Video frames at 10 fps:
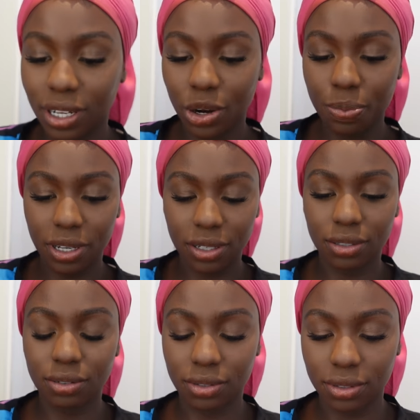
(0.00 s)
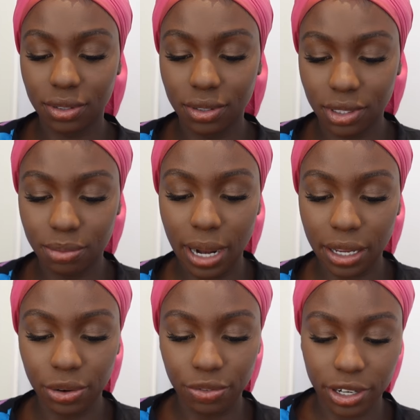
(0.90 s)
I hope it's
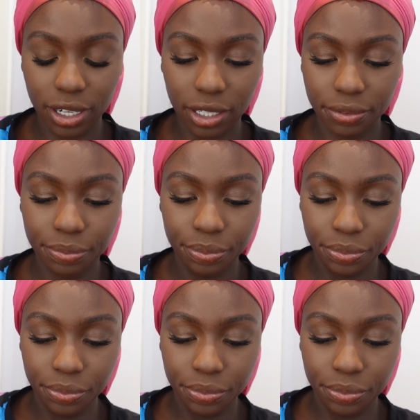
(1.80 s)
black girl friendly.